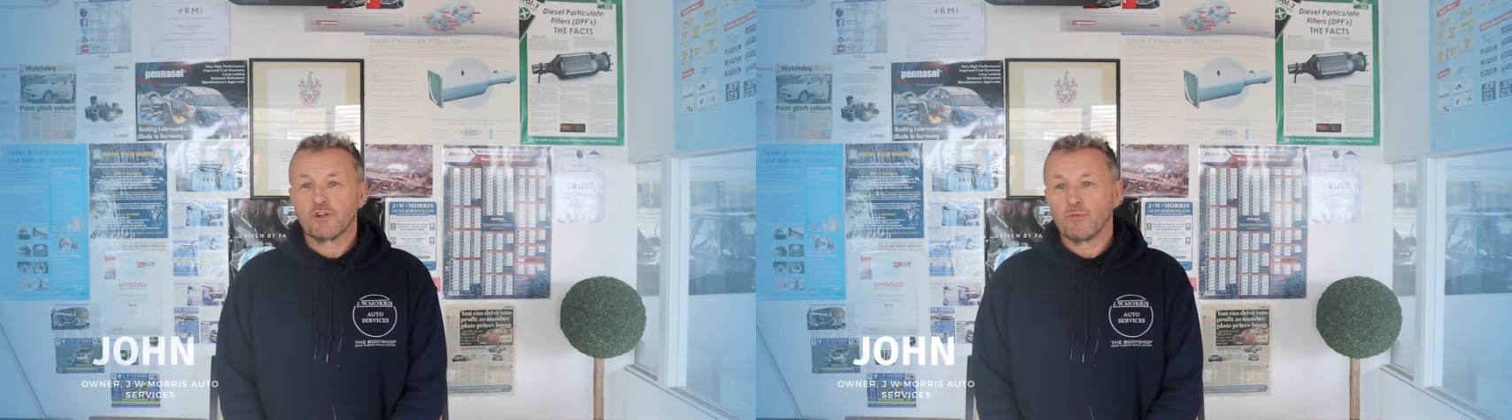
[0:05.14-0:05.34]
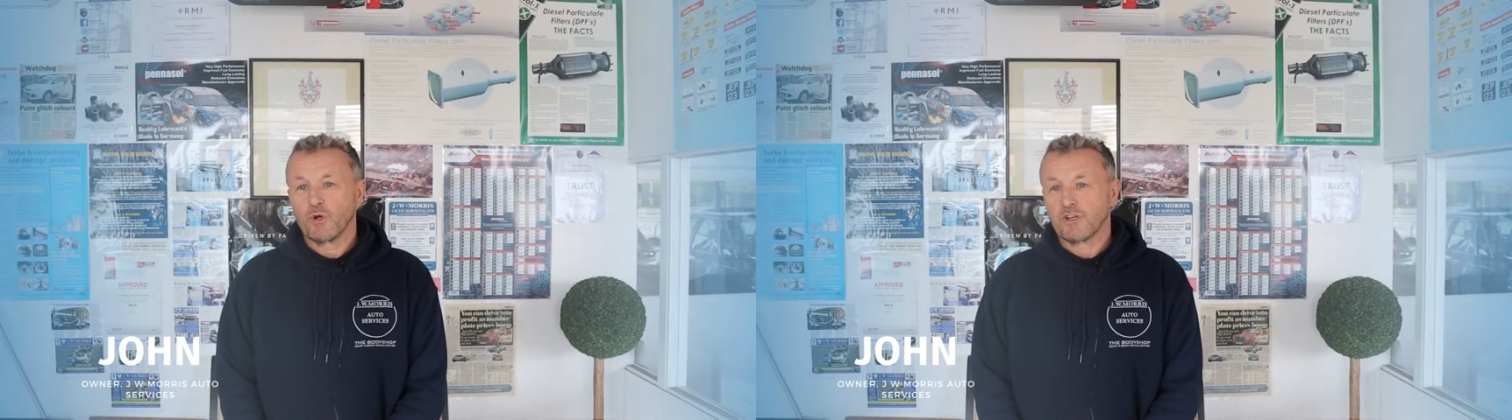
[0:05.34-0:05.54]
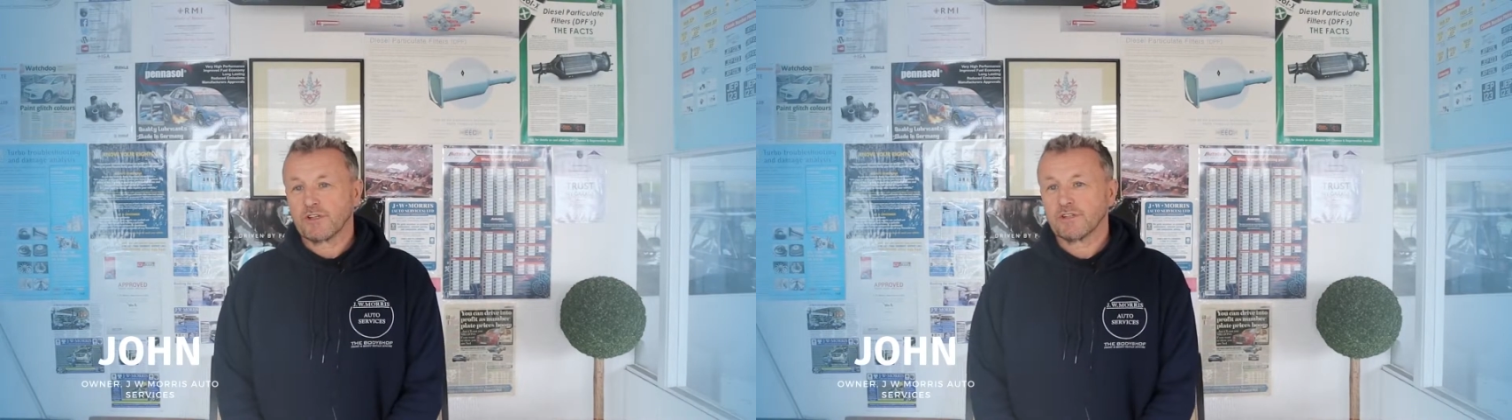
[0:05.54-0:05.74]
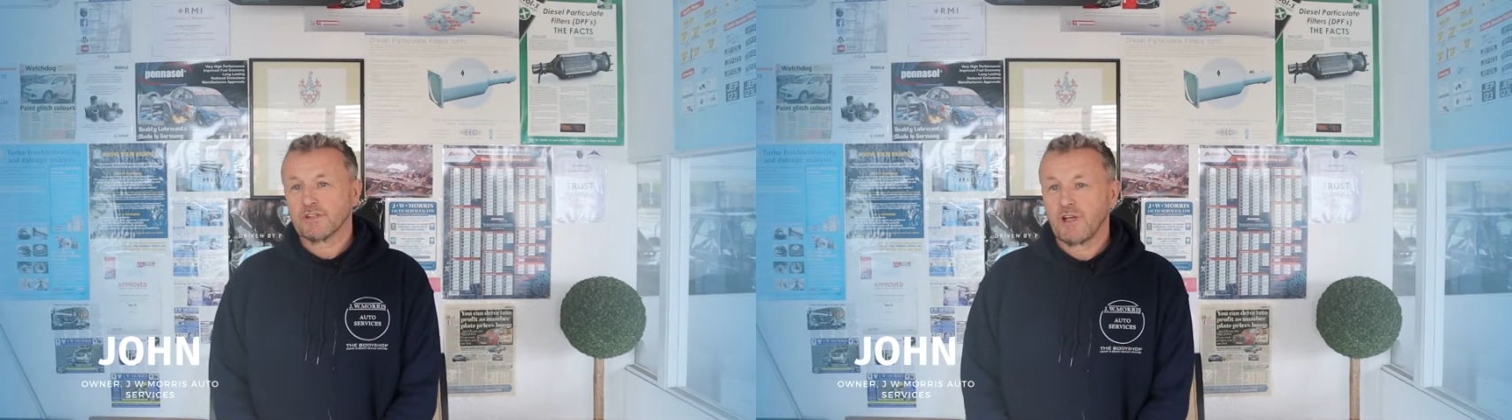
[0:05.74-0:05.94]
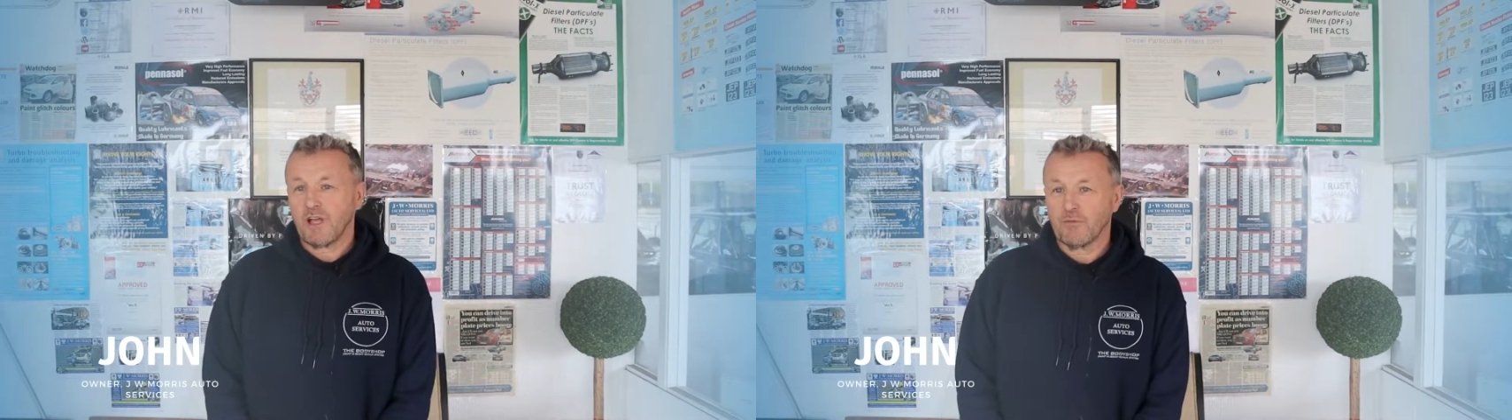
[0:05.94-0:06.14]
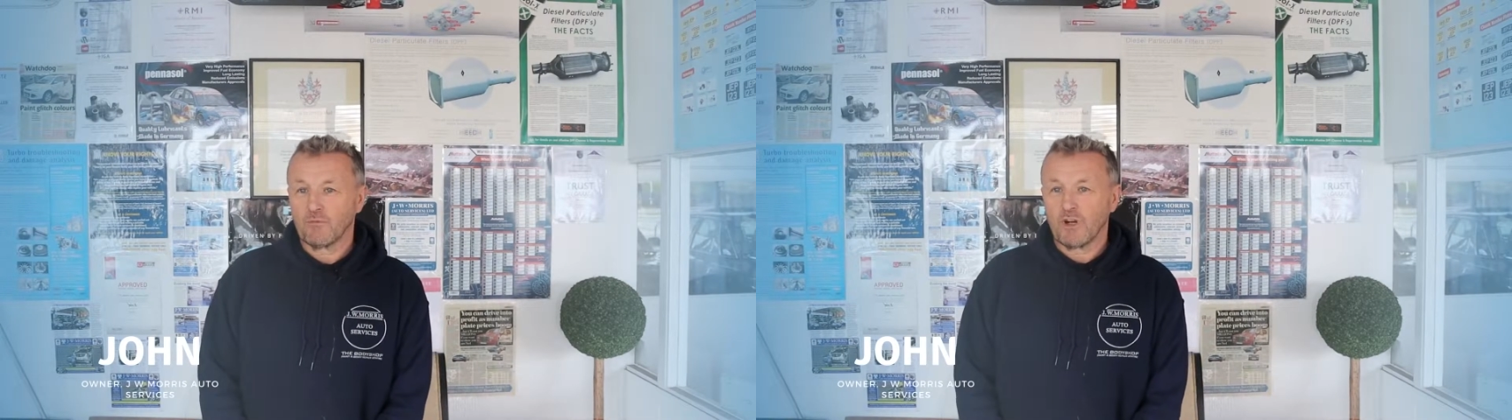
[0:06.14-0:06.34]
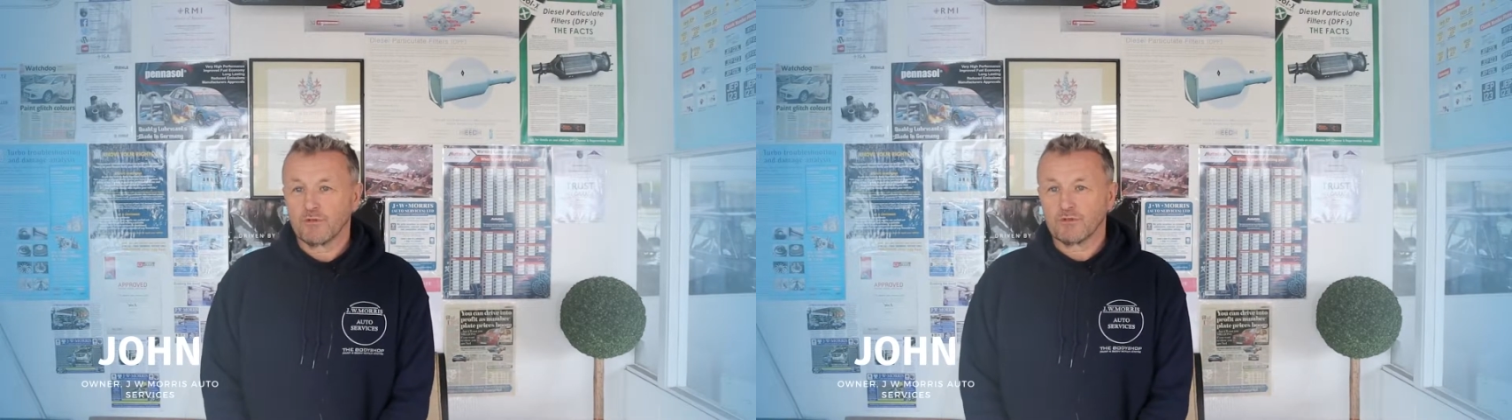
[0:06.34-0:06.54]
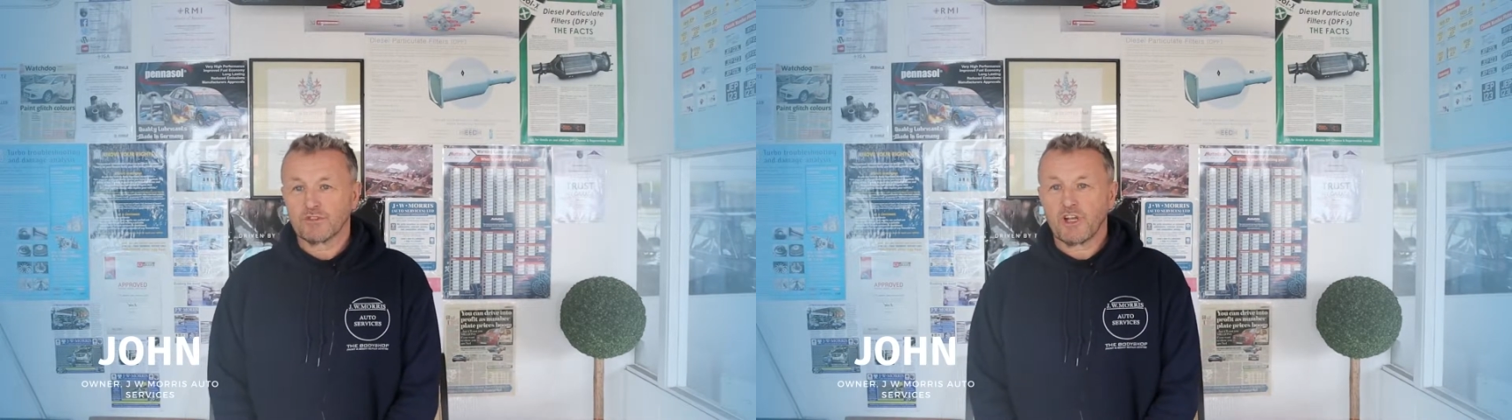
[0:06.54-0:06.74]
John Morris. I
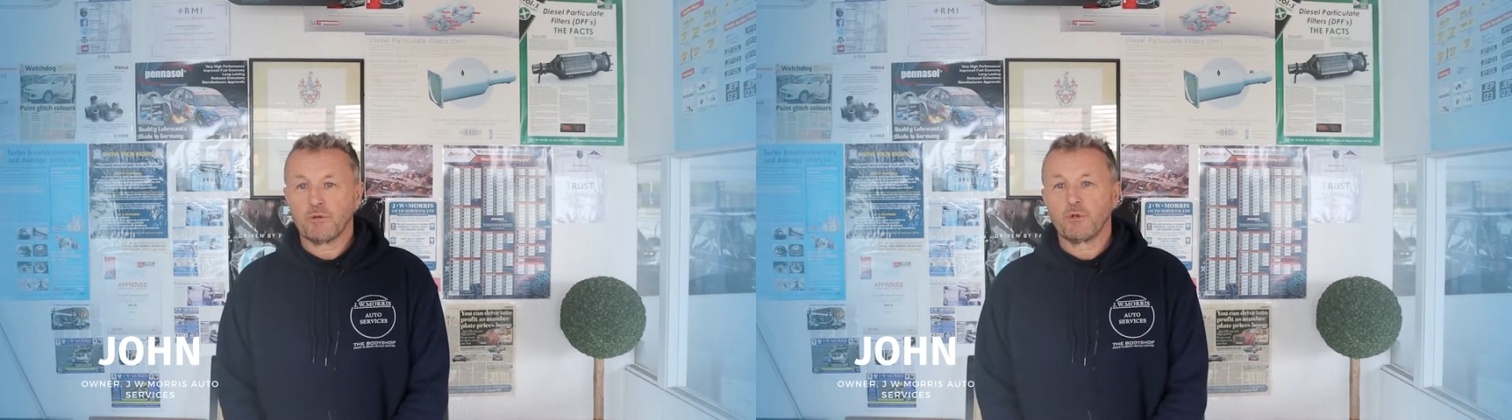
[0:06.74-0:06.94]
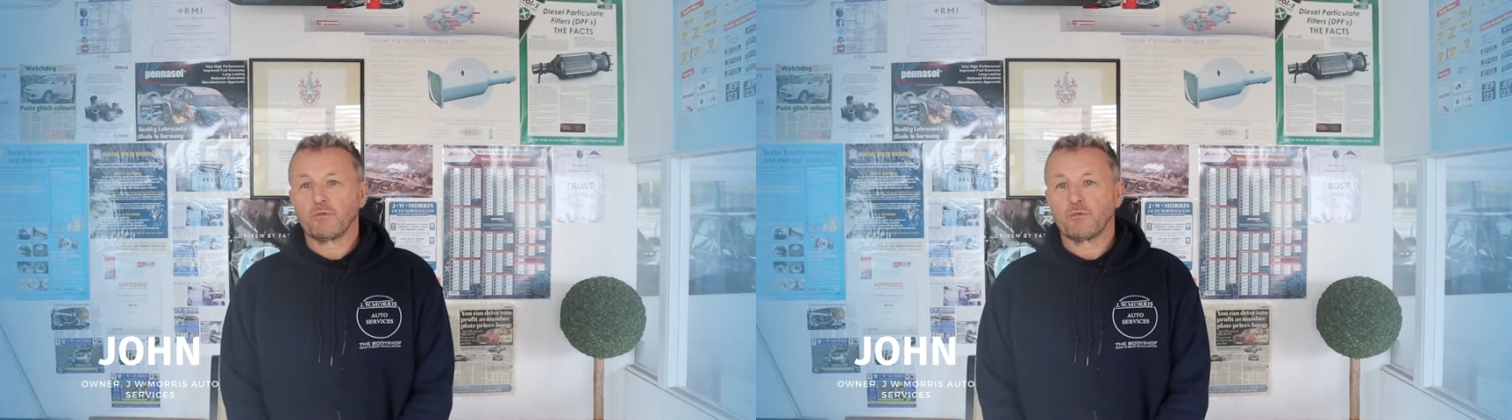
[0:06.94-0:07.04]
run JW